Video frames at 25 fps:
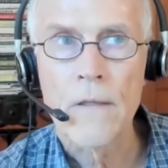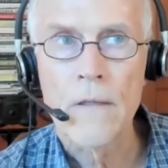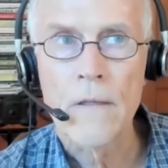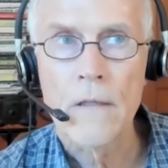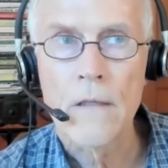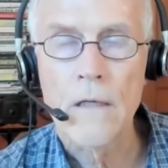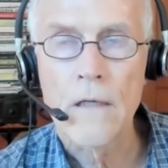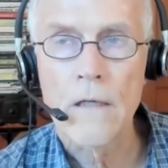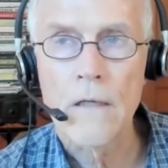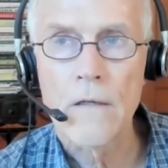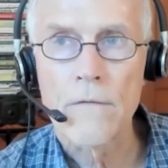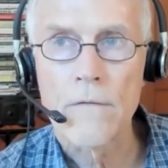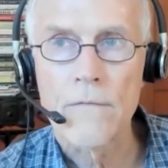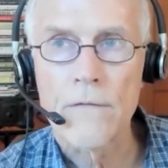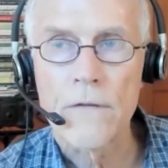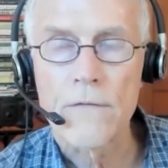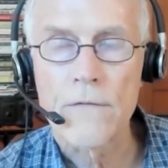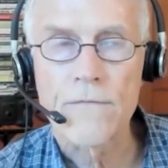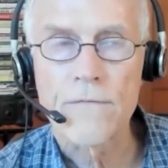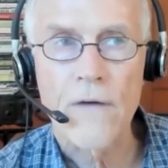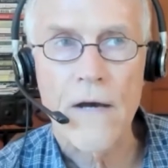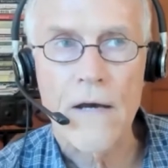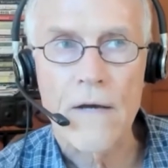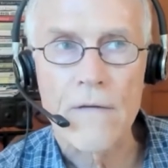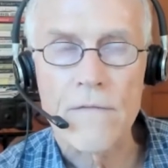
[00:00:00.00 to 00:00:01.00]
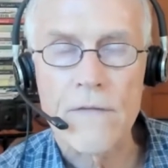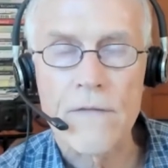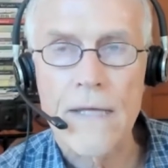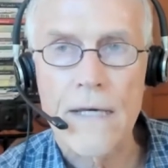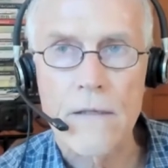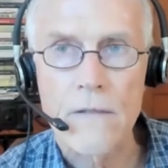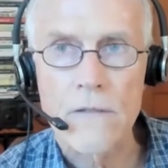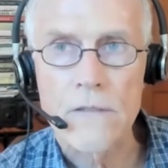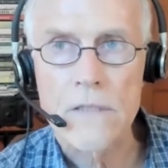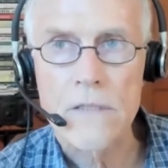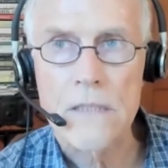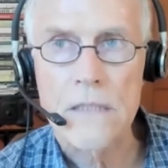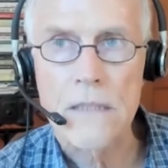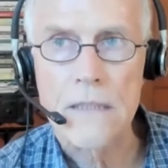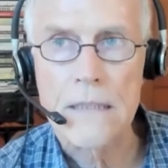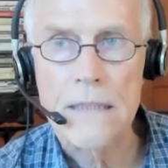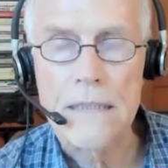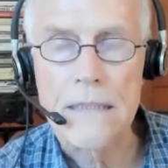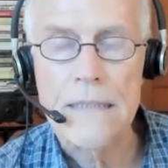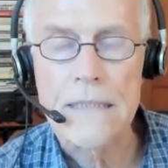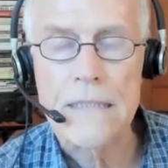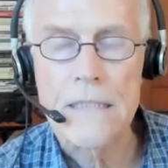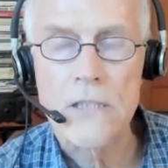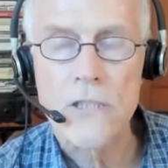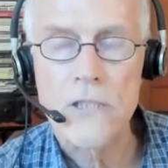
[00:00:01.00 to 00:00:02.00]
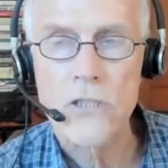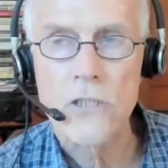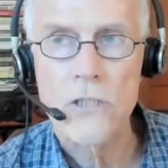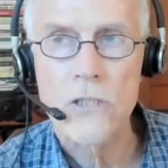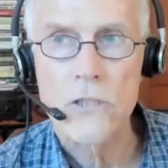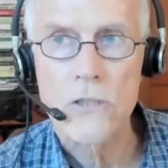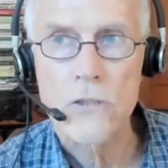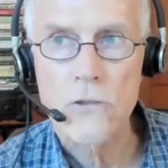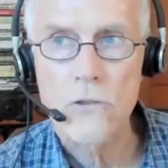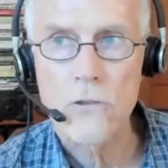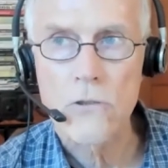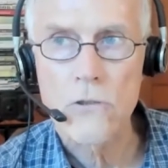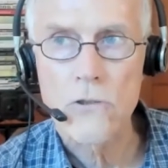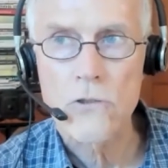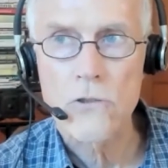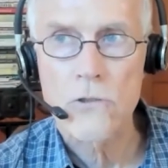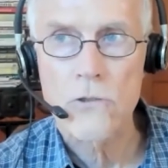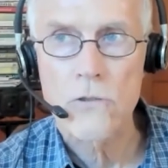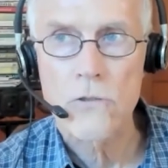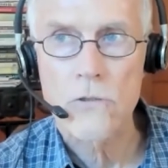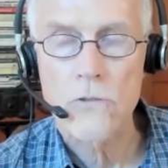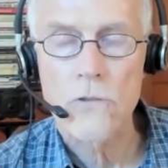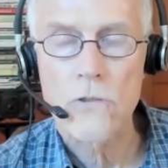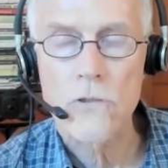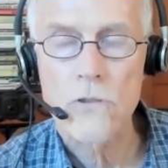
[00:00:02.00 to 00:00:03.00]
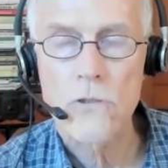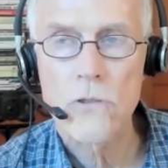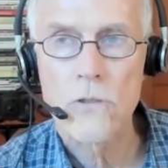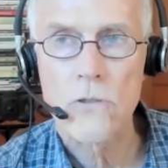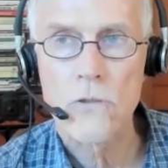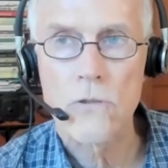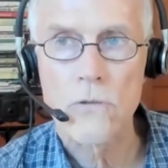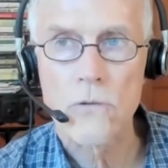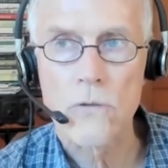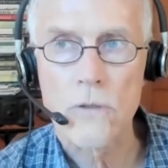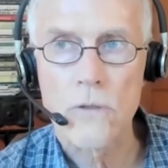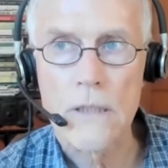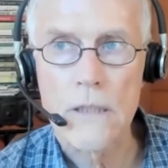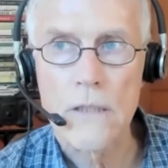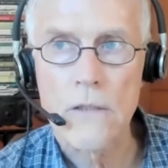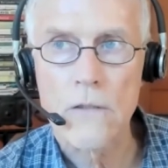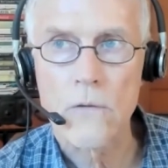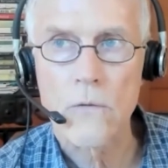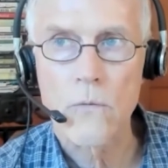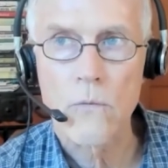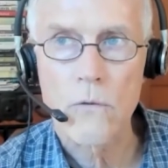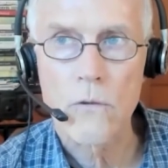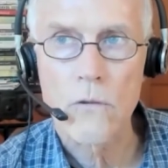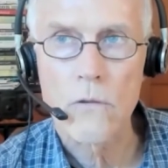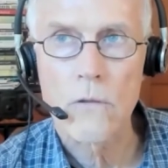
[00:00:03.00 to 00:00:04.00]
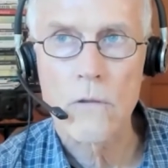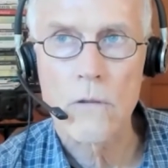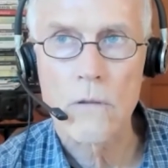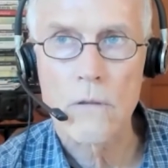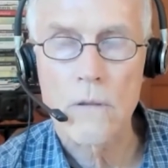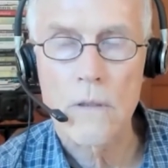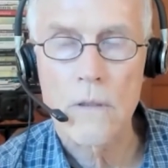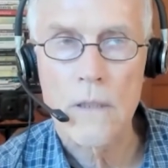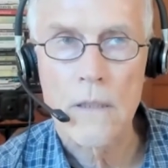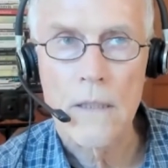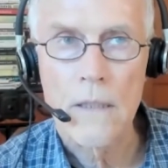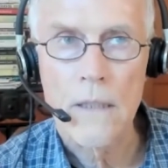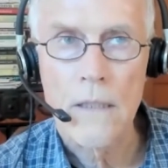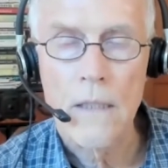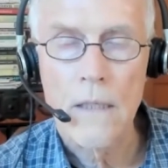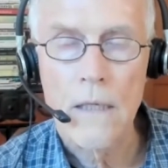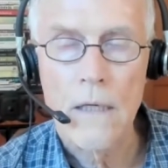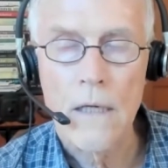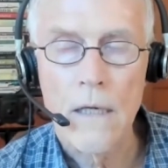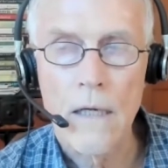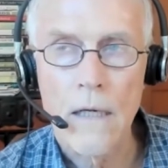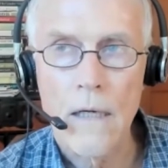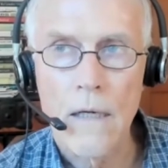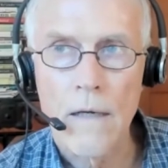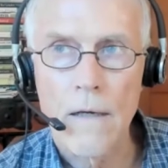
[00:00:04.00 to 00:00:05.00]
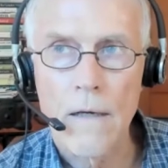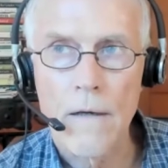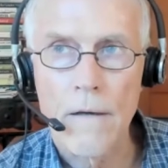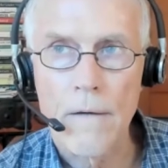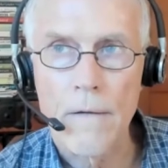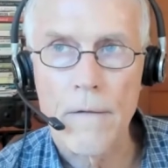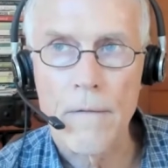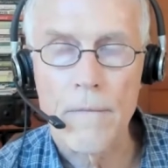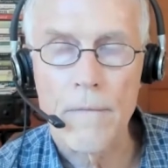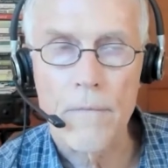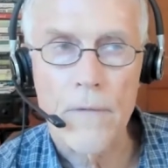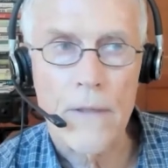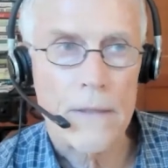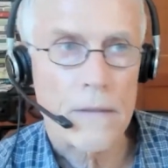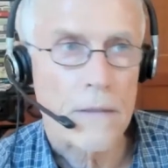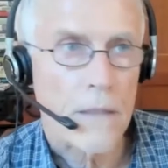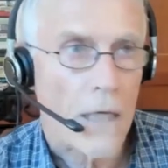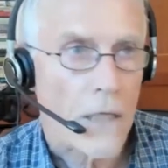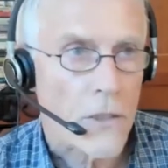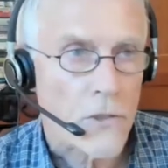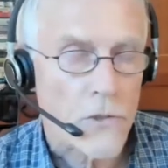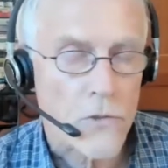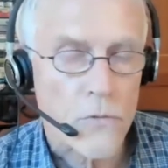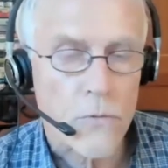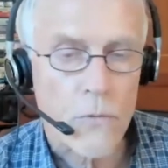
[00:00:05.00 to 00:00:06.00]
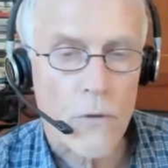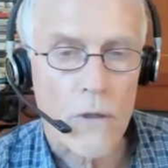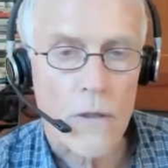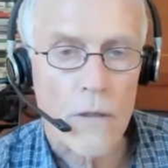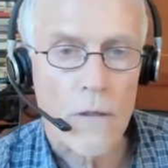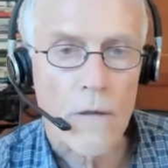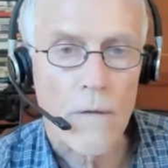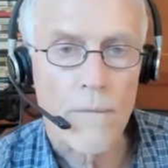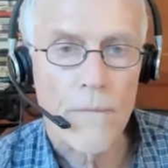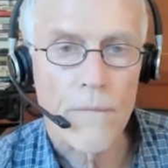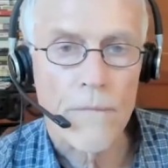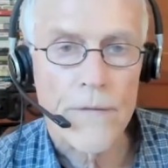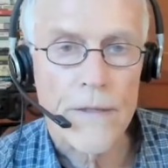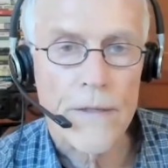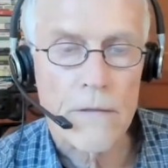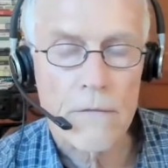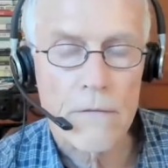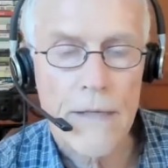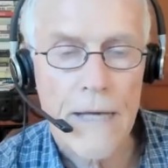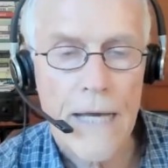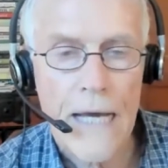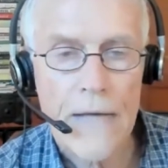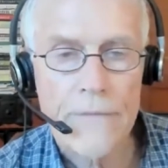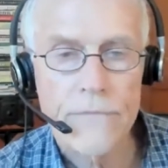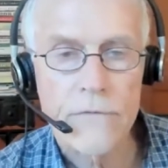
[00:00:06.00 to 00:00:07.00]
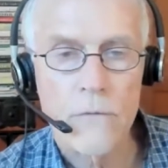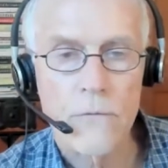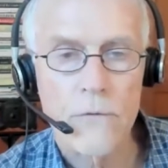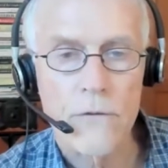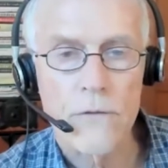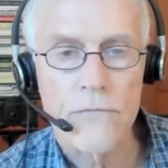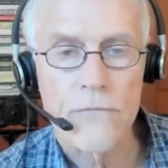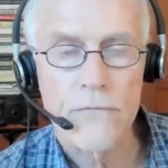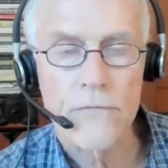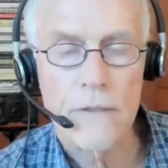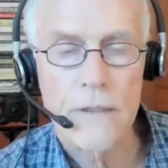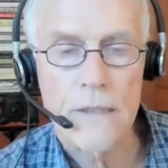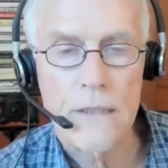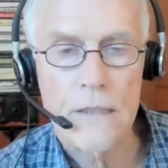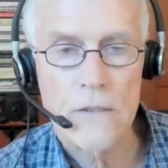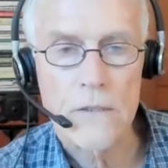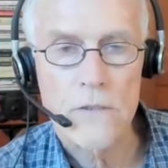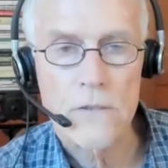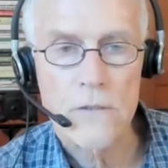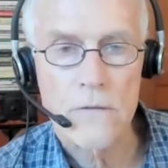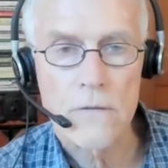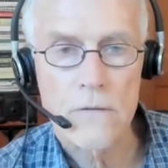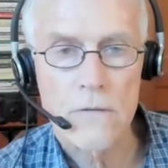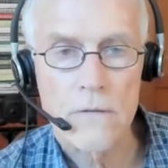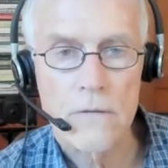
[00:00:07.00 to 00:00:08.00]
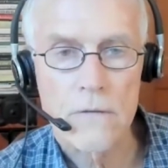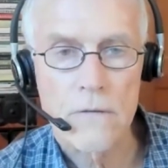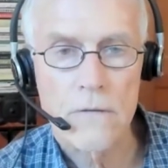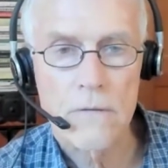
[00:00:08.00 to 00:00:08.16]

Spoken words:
of the 5,000 indigenous cultures, in the world, like the Ashwara, they don't have a word for nature.